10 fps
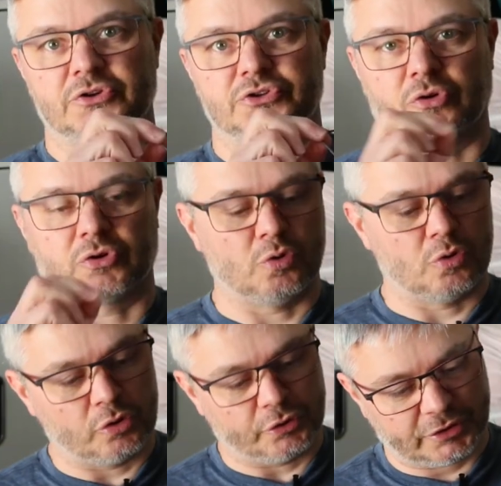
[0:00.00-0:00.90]
shock
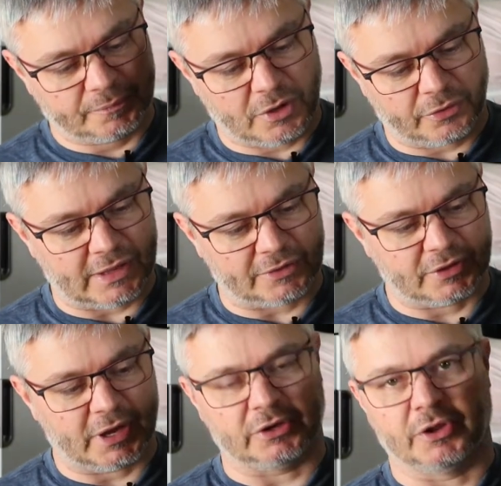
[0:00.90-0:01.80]
cord on the
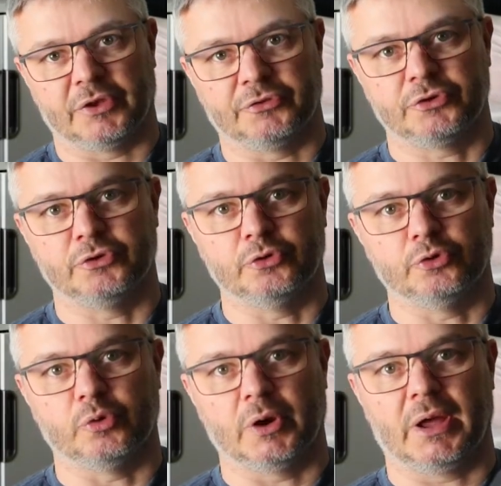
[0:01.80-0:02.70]
outside and
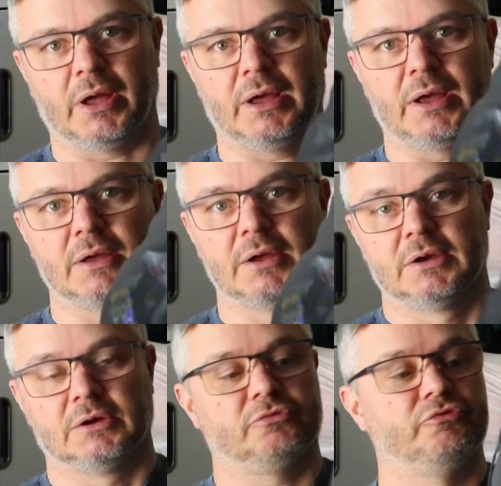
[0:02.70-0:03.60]
two uh,
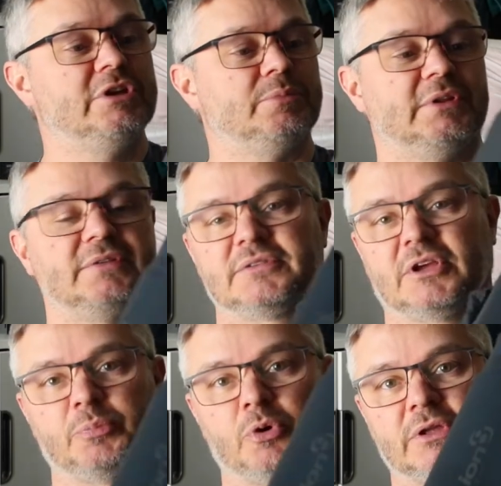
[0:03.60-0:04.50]
reasonably decent
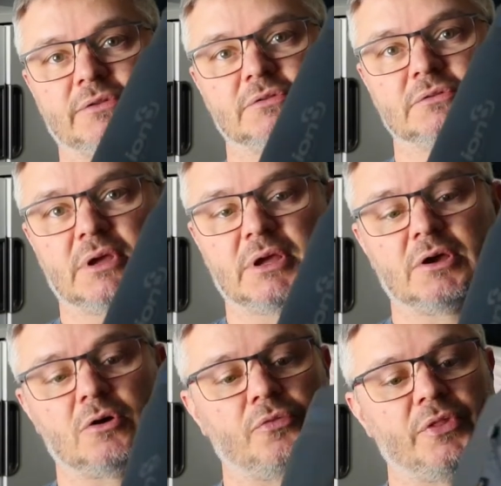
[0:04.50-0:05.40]
sized pockets
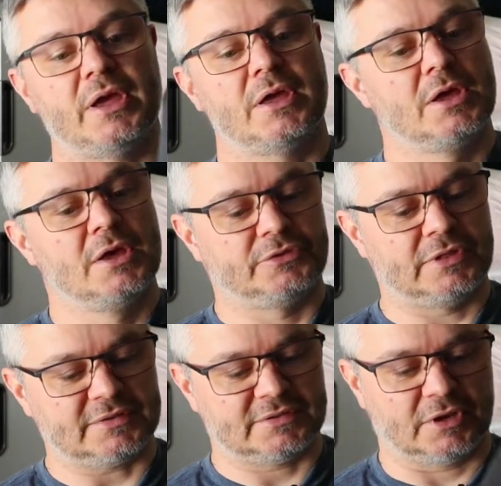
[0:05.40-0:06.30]
uh, on there. So
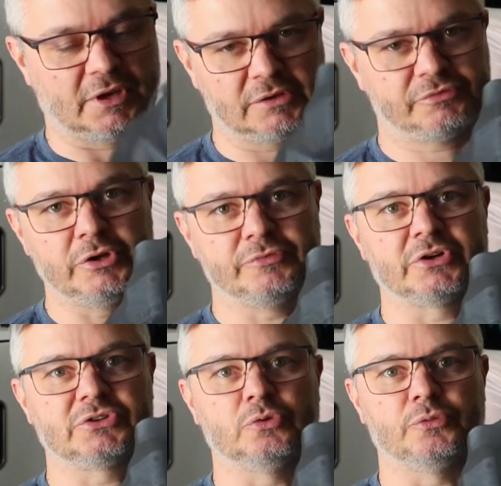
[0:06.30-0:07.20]
this is a, fully
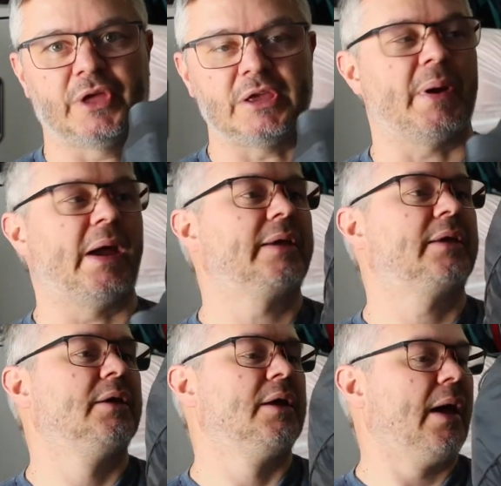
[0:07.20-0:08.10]
functional day pack.